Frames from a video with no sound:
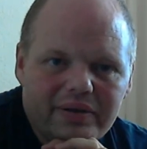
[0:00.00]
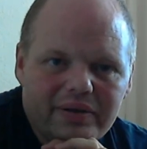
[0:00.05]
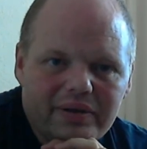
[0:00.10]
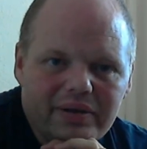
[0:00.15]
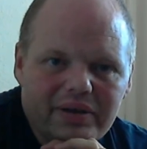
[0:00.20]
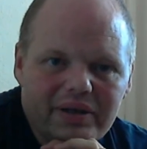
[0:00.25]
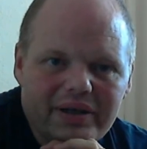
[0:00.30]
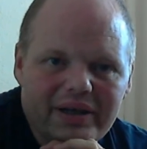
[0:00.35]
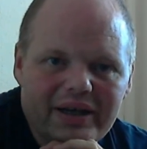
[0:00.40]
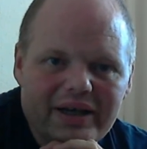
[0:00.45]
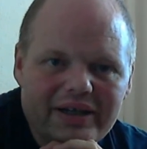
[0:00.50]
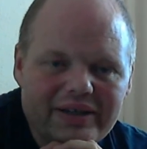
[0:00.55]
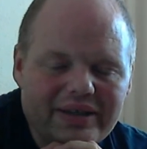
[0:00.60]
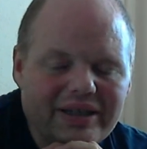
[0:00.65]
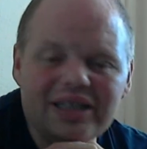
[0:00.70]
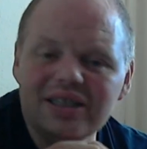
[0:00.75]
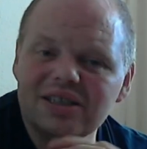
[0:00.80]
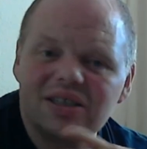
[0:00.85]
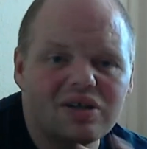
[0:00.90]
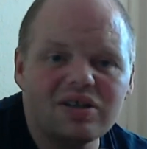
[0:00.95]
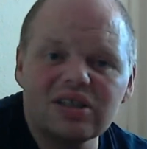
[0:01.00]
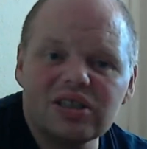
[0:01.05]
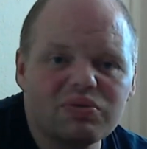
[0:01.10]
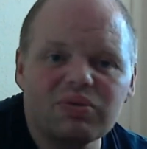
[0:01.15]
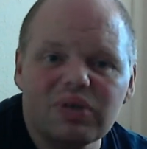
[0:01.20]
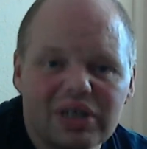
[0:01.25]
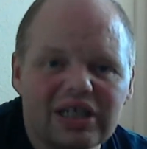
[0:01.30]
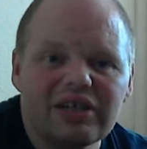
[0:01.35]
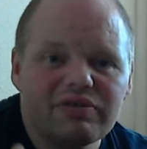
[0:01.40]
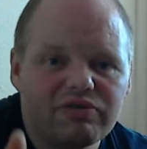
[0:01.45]
And these guys weren't
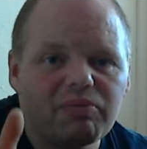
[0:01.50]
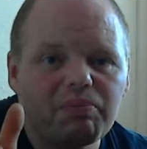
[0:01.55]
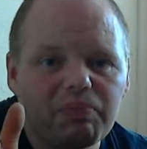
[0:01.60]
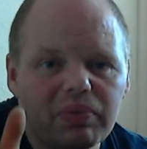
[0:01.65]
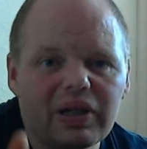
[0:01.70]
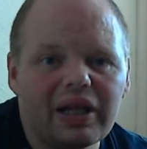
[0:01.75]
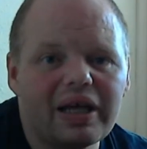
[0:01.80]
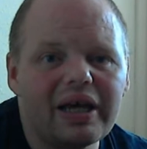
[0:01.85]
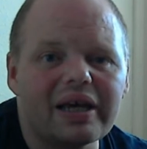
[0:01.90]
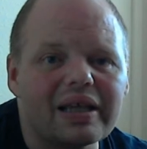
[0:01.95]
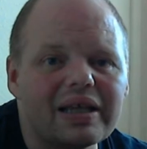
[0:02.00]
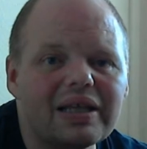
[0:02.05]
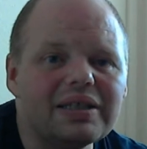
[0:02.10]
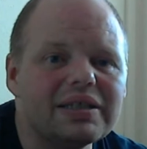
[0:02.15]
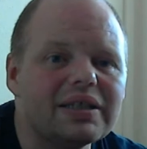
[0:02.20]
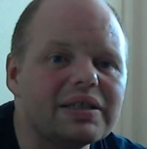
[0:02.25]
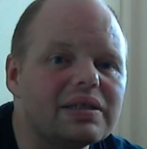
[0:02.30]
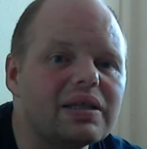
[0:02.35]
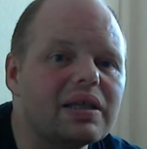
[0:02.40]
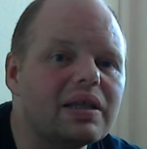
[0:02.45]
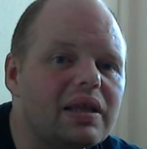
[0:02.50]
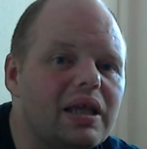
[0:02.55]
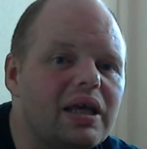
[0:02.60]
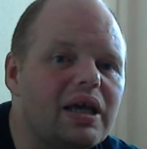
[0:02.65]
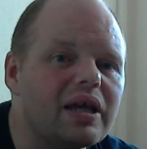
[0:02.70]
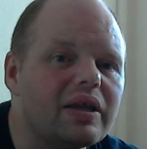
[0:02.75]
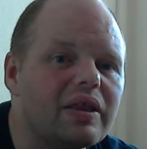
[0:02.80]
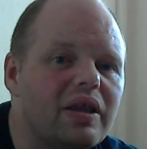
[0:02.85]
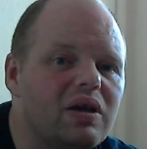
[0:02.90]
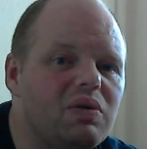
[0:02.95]
even playing. This is the thing.
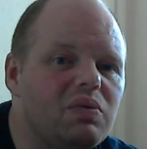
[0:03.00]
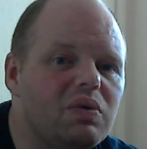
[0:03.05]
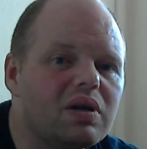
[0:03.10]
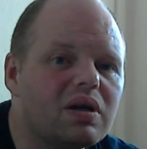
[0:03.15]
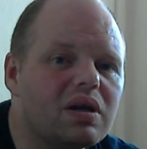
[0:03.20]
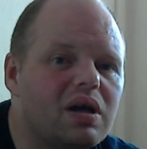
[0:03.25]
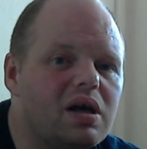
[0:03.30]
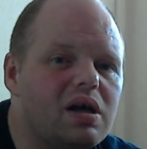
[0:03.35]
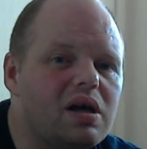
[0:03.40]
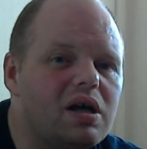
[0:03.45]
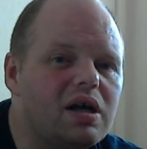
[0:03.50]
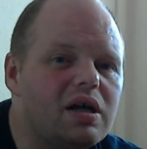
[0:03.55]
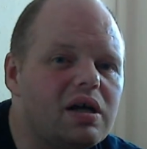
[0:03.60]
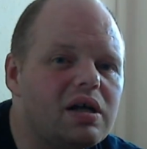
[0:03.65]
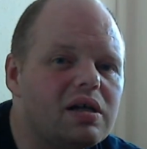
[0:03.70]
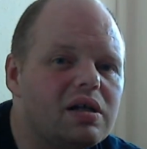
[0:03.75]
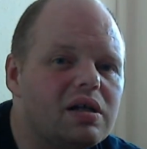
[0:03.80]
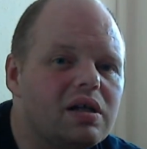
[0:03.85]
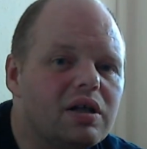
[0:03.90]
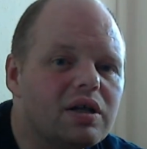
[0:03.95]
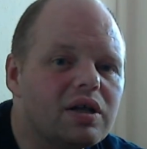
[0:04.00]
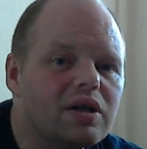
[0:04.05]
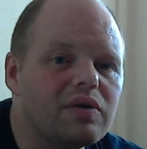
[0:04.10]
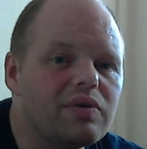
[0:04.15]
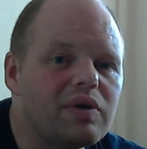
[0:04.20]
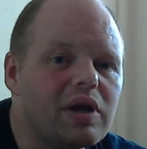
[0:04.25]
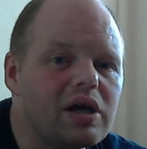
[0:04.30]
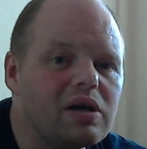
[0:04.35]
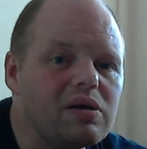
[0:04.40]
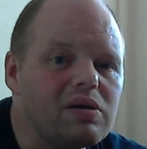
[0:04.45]
They weren't, we
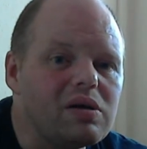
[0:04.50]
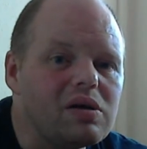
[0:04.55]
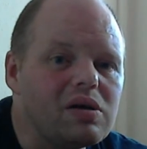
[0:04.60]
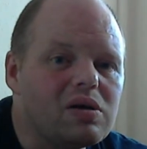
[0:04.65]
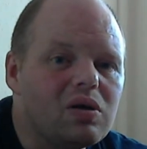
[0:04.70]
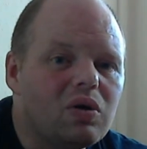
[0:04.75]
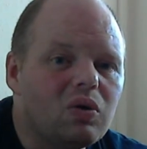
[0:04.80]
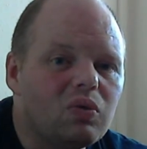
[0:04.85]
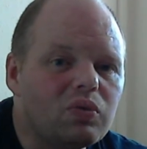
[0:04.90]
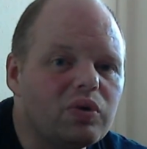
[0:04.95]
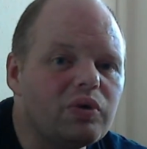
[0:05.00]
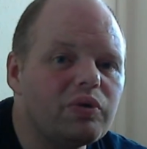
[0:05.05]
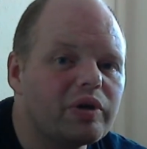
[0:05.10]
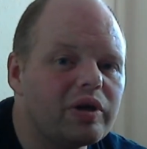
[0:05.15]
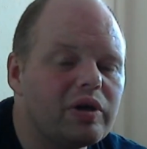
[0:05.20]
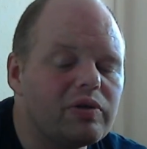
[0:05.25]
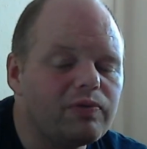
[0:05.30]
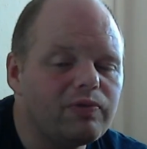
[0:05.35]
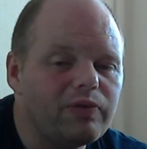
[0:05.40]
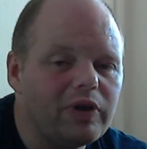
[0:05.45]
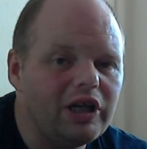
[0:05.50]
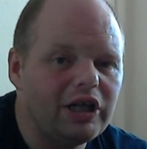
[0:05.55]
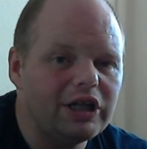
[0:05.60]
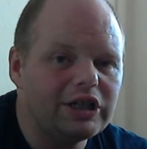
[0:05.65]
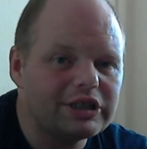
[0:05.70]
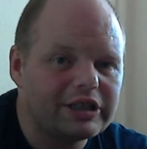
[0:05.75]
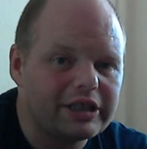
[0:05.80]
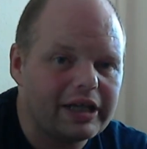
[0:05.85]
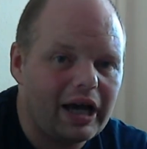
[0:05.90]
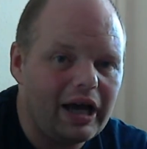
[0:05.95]
were going to finish
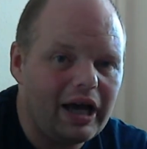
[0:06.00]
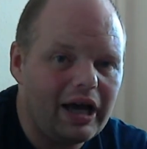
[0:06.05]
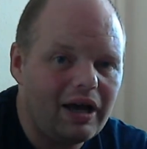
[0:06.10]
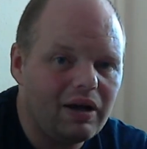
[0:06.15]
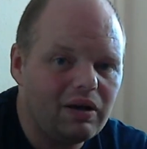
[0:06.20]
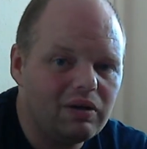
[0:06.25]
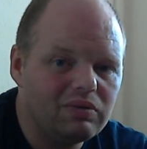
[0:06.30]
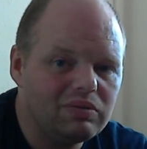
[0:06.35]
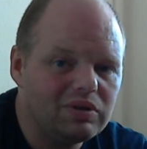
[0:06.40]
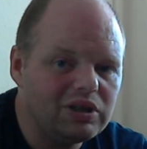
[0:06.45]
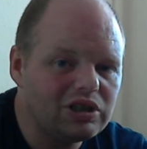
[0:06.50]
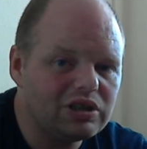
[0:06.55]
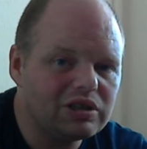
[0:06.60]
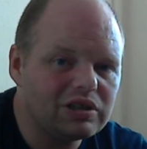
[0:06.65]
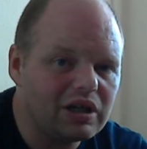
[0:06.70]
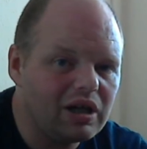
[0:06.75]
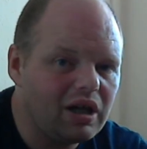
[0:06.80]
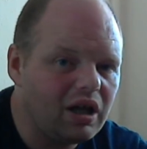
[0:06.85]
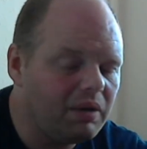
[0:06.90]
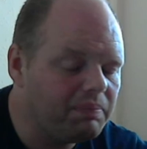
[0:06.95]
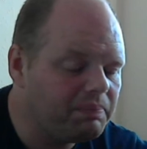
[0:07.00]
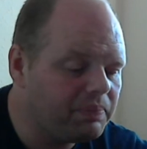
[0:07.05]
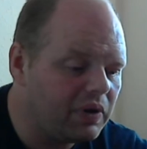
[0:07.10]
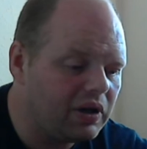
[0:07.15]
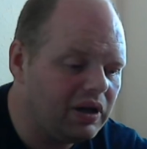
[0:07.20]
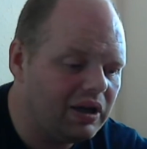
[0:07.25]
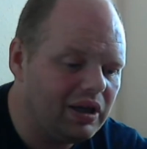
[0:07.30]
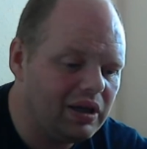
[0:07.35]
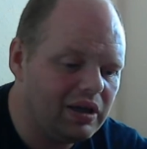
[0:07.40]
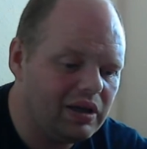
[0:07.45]
that, which
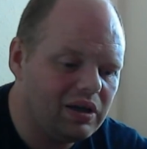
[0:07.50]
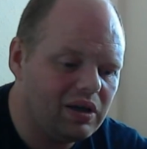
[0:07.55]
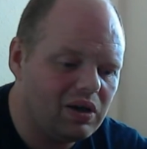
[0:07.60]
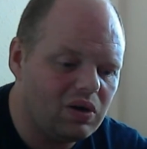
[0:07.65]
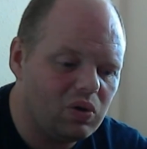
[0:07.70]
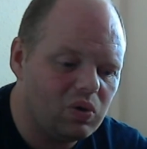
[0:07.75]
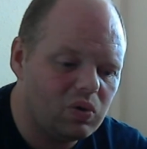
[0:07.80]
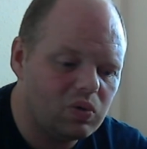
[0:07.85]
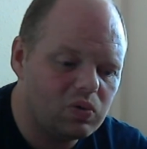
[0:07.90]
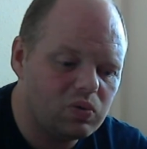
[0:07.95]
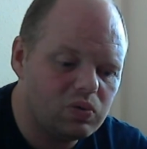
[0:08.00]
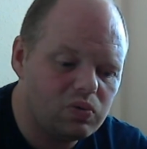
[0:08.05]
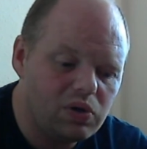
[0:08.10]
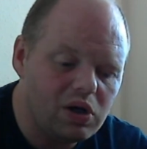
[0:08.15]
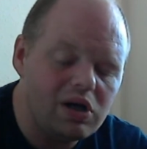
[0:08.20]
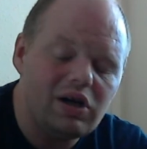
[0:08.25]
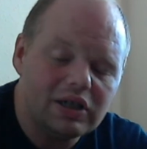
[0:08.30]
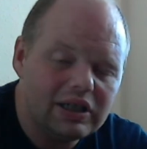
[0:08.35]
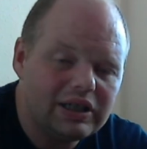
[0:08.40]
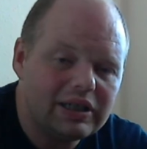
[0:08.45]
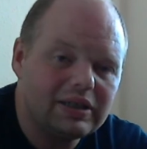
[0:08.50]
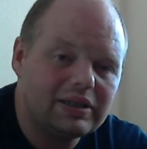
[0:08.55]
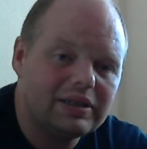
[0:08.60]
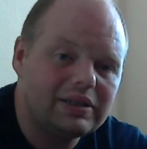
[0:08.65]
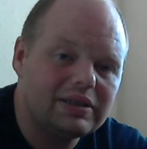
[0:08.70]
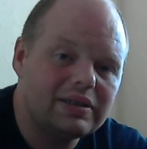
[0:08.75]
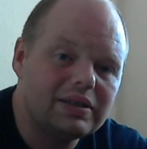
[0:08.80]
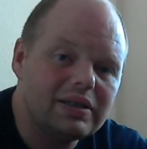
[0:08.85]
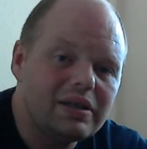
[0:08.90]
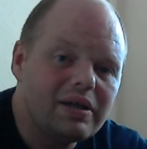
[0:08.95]
by all rights,
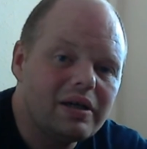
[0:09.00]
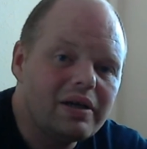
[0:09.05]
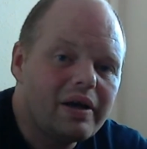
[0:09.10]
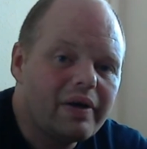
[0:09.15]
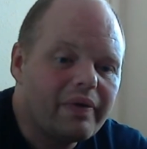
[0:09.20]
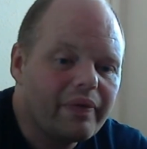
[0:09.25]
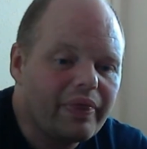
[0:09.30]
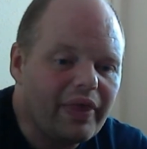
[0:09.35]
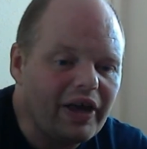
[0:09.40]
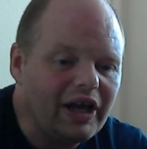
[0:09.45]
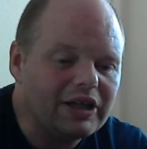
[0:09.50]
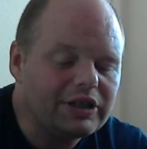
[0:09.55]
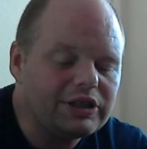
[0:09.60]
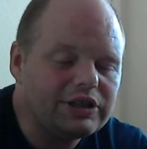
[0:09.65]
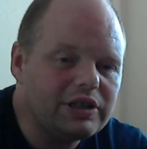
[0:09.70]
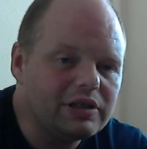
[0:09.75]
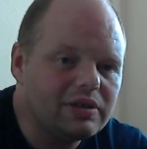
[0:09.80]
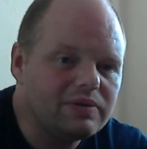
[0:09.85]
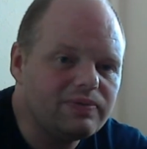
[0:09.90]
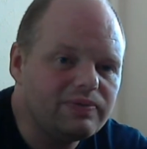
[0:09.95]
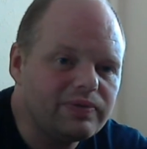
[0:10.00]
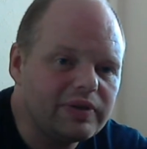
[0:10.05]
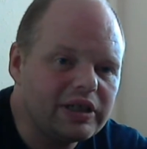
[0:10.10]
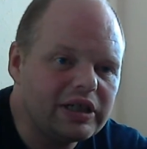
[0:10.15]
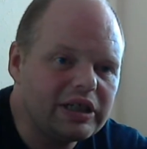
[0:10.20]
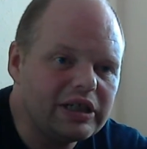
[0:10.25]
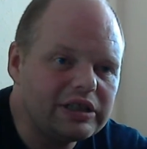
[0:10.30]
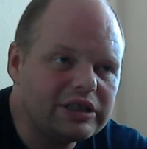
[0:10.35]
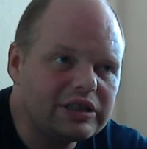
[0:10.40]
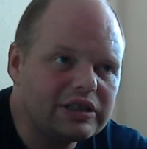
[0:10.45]
that should have
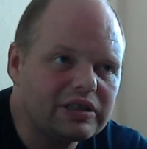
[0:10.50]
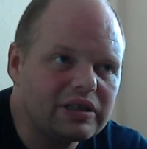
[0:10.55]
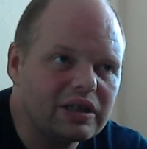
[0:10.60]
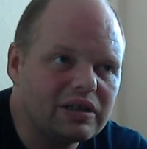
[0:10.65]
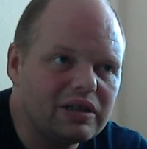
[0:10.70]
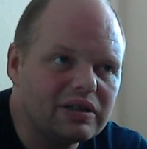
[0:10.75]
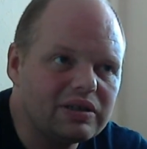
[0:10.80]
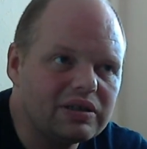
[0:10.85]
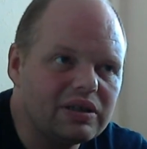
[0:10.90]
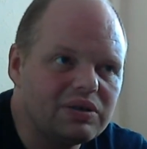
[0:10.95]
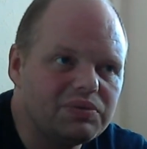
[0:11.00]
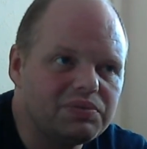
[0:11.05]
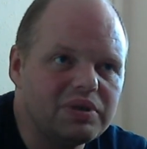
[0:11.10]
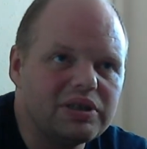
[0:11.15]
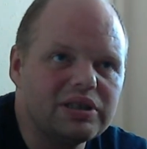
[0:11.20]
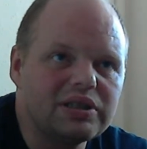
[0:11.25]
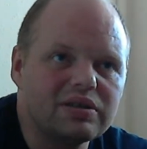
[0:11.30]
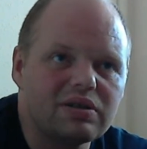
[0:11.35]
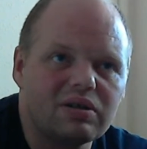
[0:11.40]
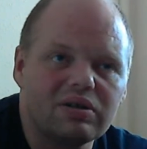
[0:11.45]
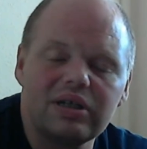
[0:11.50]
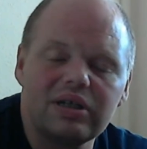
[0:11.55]
finished. I think we started at